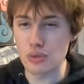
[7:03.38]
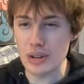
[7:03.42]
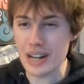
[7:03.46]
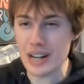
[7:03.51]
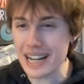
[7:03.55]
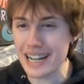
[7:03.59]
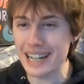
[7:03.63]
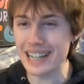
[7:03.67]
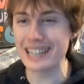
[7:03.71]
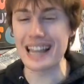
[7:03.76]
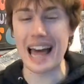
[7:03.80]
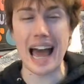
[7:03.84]

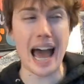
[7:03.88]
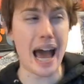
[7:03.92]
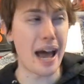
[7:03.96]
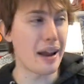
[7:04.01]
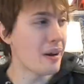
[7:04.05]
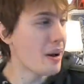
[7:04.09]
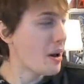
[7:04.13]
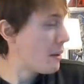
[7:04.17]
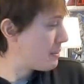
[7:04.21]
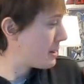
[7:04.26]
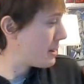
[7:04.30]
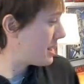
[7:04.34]
reading that,
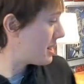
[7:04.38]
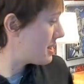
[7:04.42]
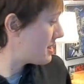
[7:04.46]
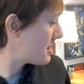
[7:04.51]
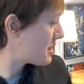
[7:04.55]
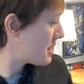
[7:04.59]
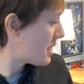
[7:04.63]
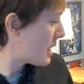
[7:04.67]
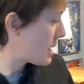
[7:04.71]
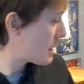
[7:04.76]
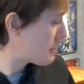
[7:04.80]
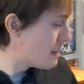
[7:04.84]
because it's
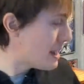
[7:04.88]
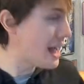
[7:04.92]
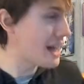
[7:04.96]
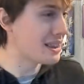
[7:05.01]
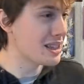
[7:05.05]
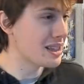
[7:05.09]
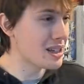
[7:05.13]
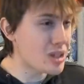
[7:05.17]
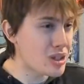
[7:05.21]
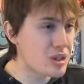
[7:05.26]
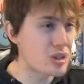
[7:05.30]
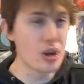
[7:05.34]
like, man,
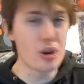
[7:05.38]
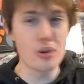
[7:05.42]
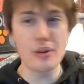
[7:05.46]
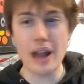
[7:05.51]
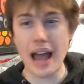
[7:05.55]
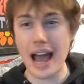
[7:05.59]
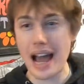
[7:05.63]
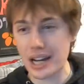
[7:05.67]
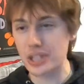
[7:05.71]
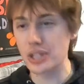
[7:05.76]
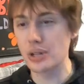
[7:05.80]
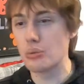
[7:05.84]
this dude
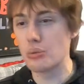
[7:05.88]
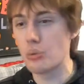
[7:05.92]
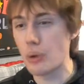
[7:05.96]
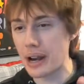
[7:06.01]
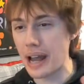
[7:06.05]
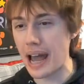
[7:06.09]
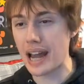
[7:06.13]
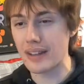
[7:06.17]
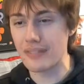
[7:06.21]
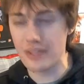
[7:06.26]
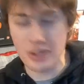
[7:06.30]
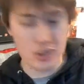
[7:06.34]
actually went
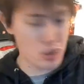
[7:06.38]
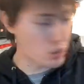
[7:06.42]
out of his